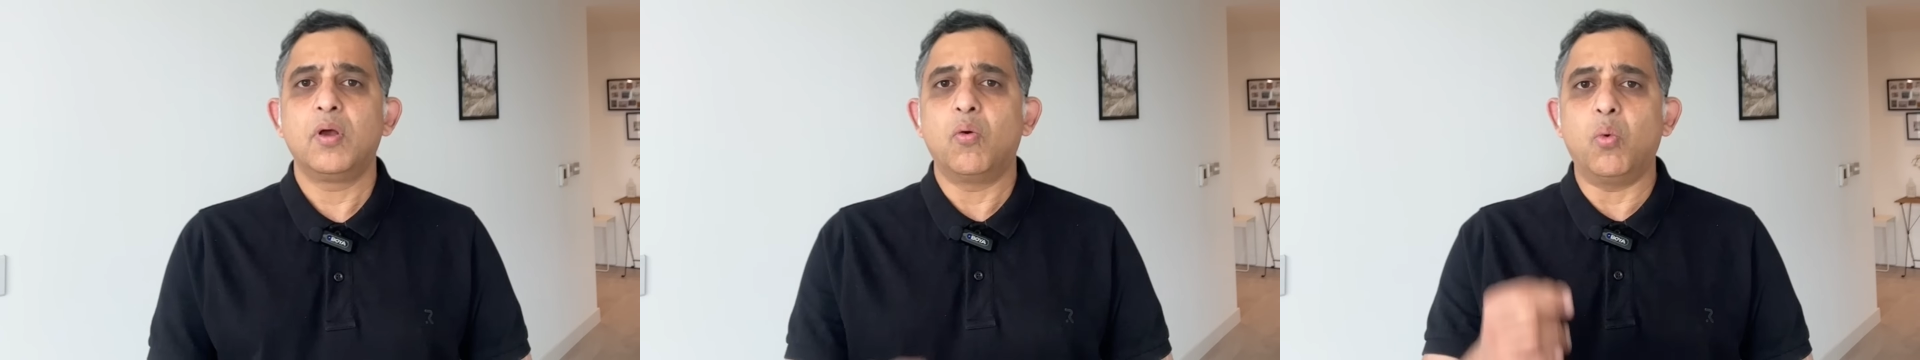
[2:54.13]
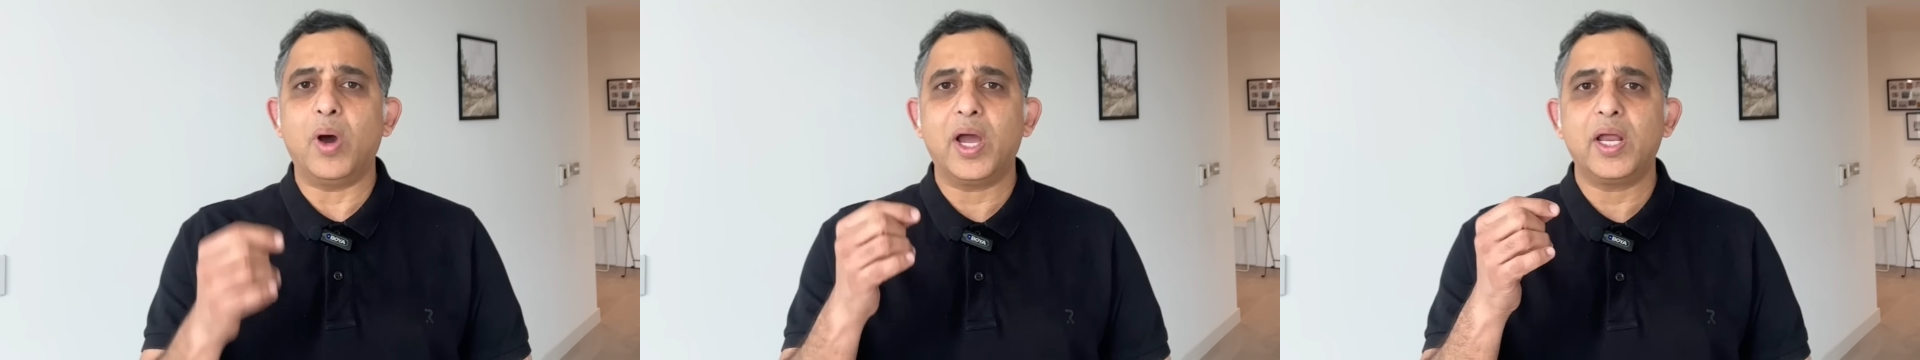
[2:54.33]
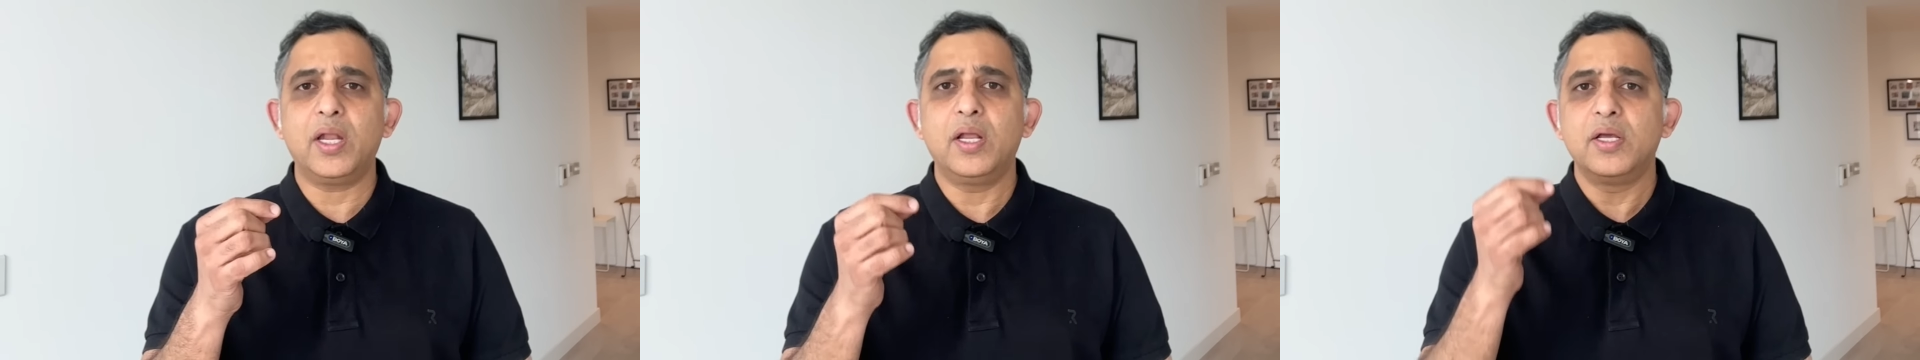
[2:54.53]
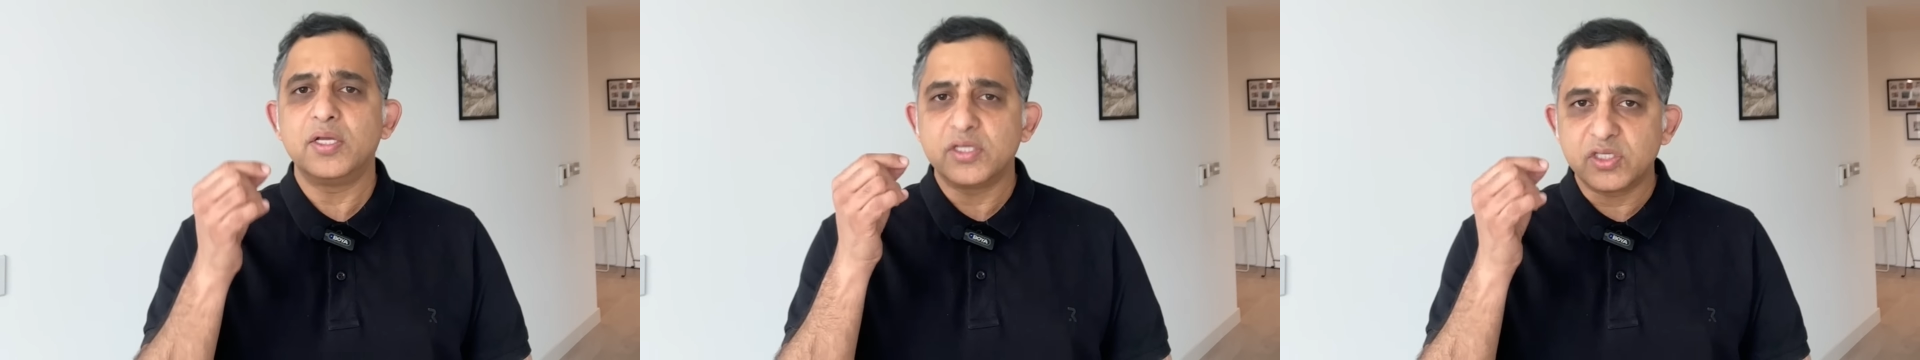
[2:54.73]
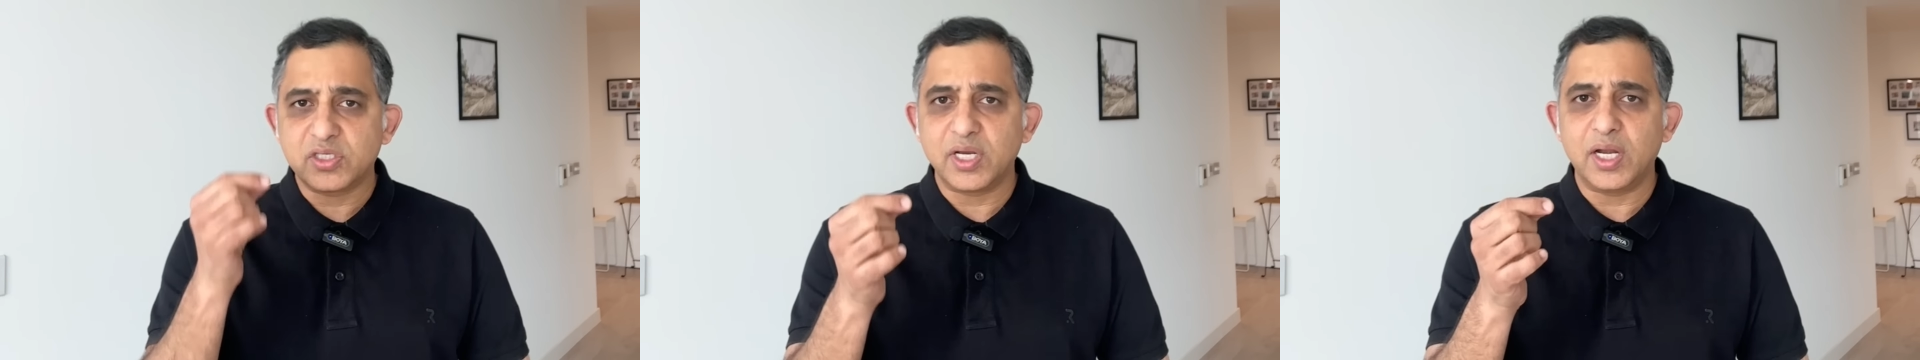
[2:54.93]
while
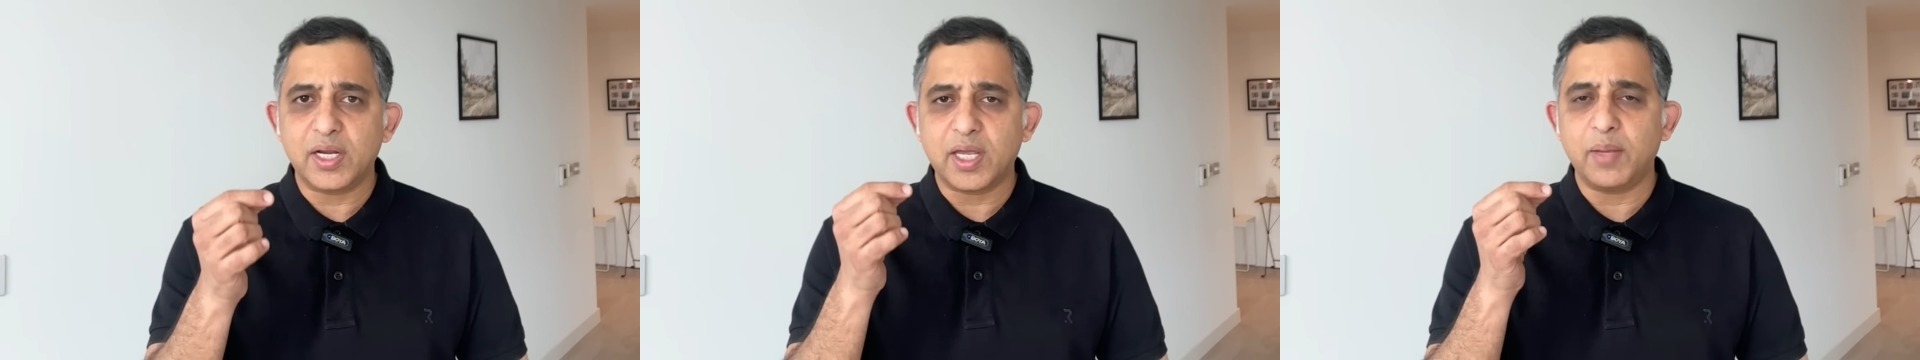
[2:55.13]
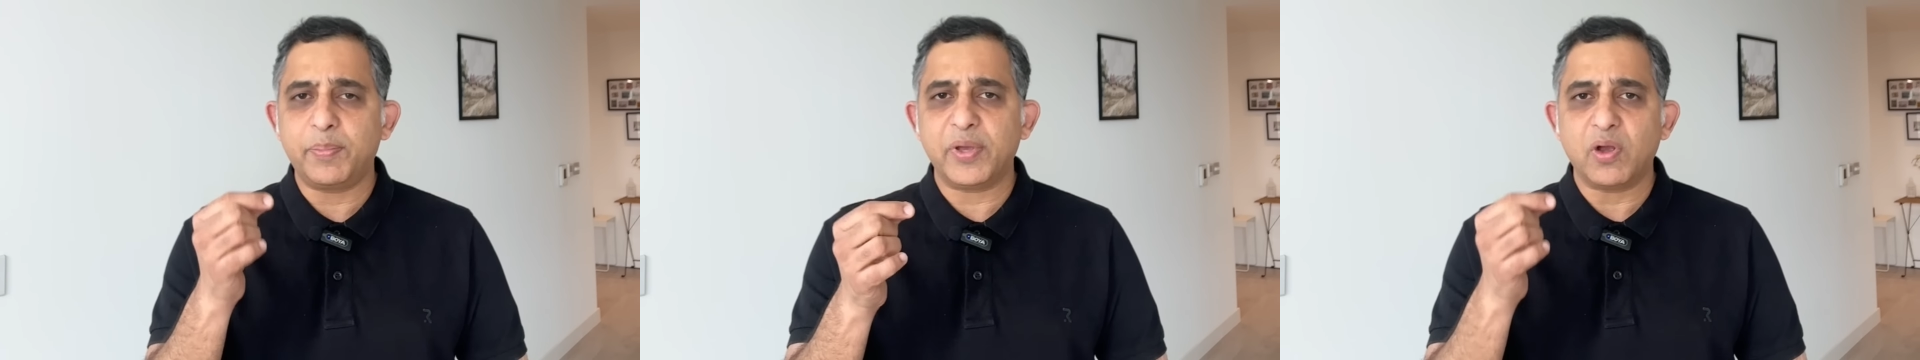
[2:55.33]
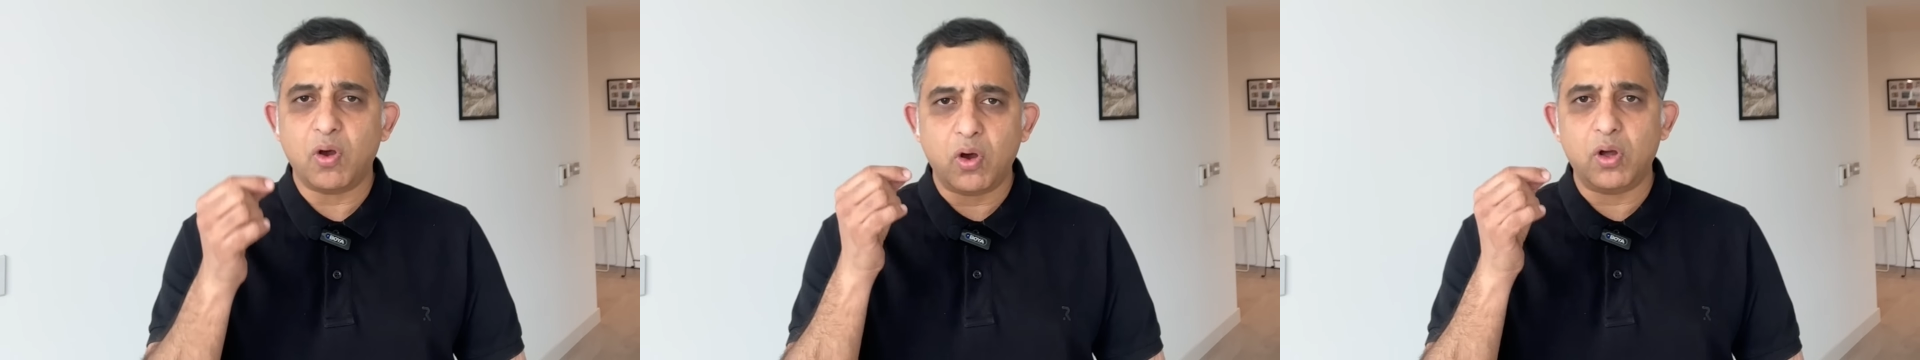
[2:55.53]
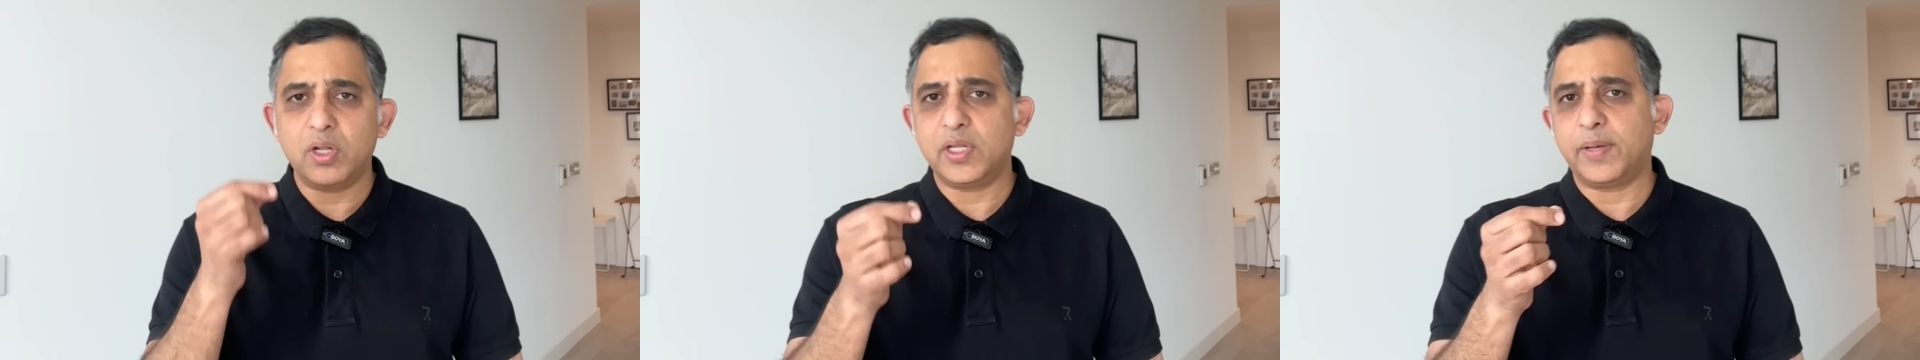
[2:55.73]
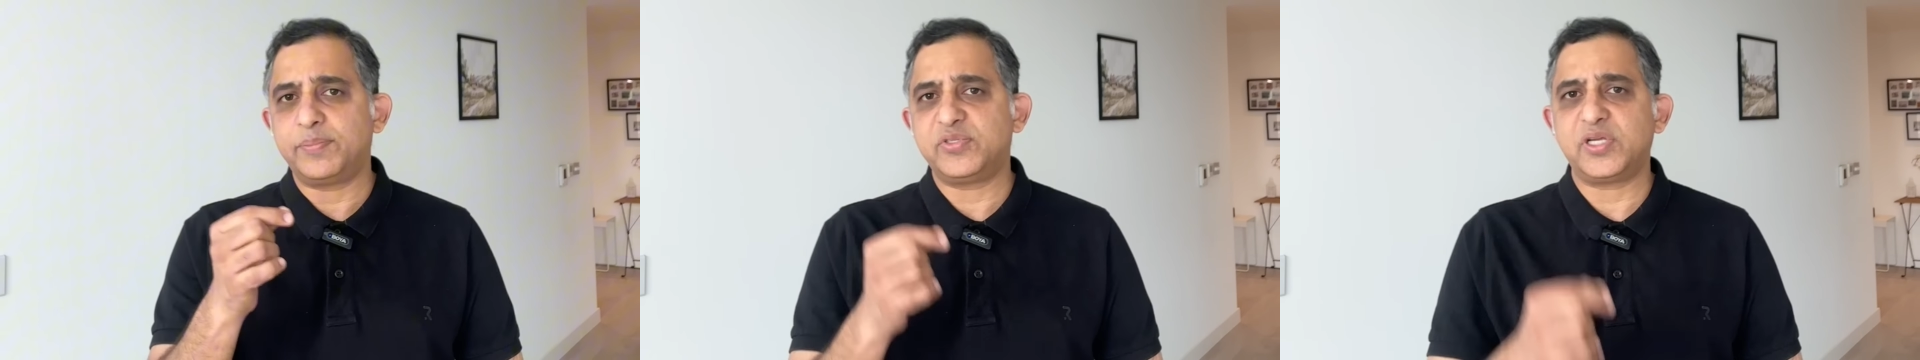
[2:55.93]
still keeping all
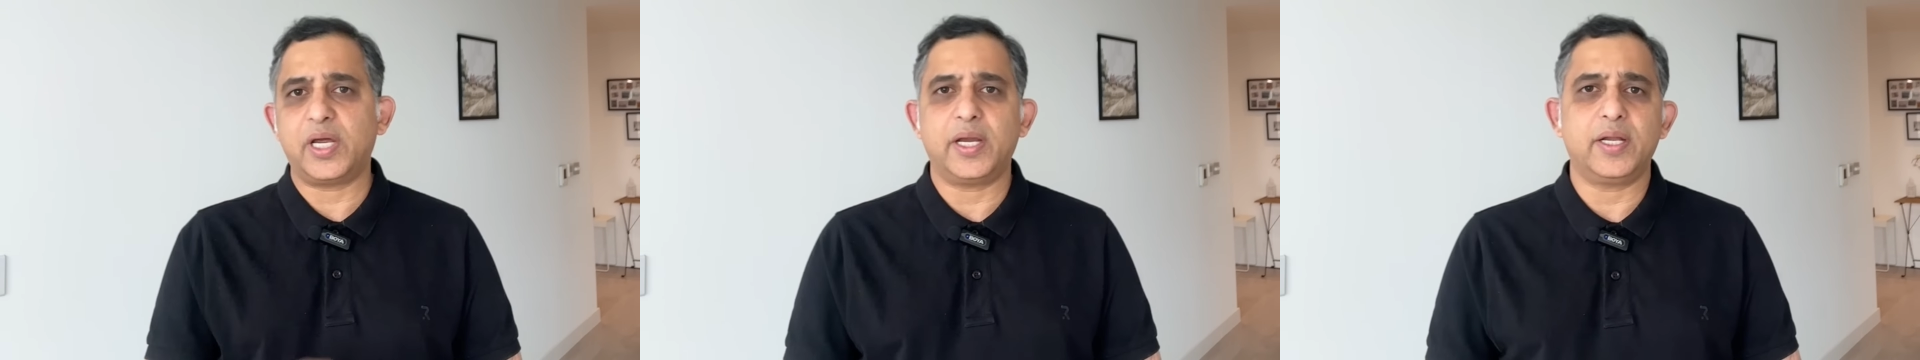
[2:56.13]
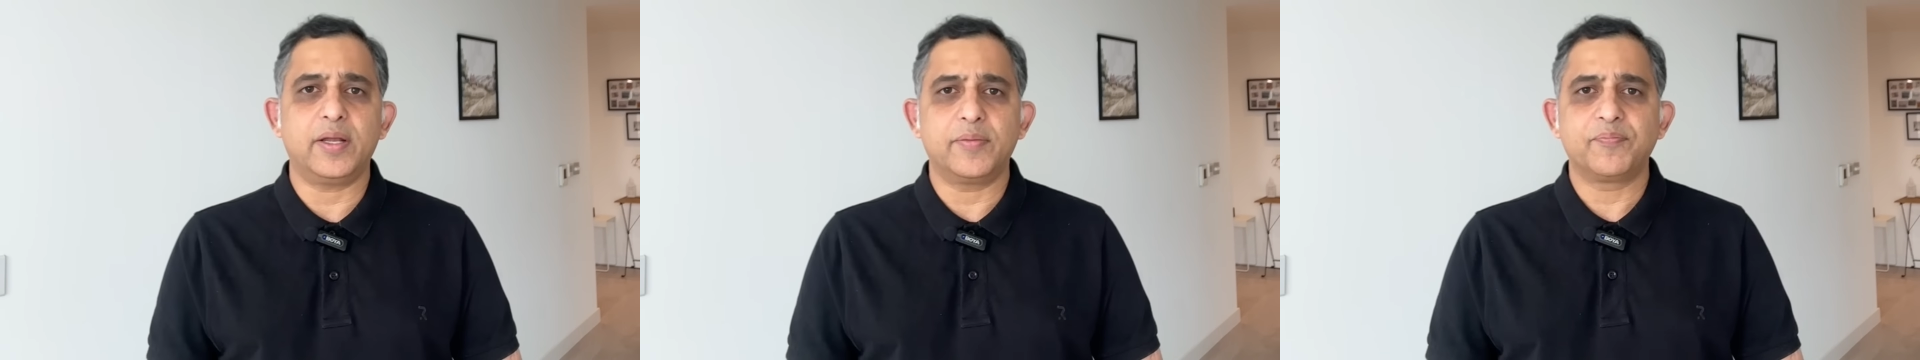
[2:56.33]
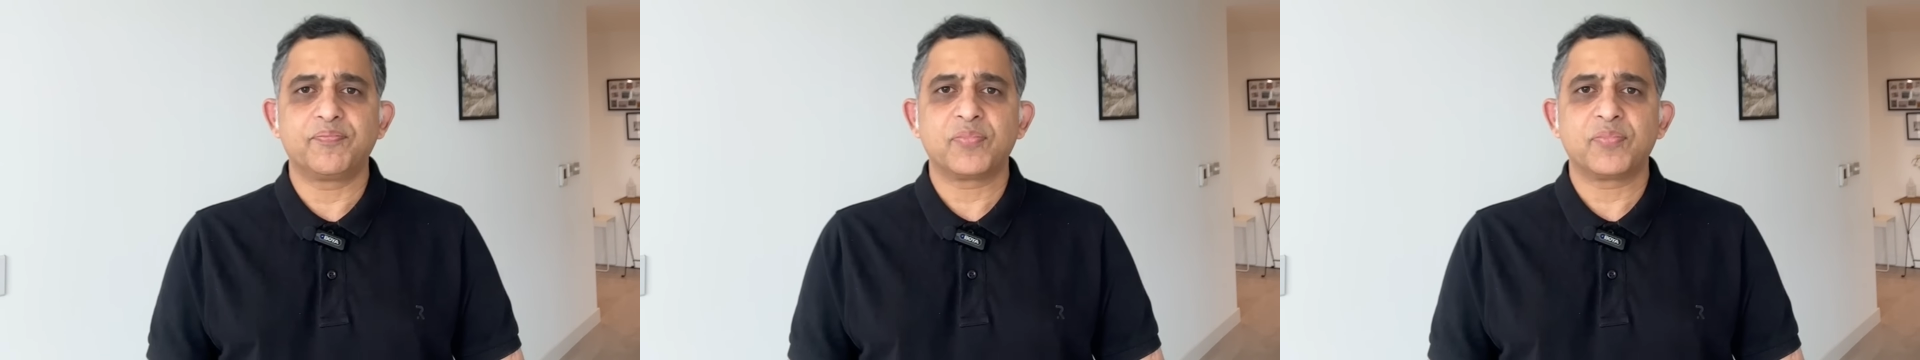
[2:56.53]
the upside.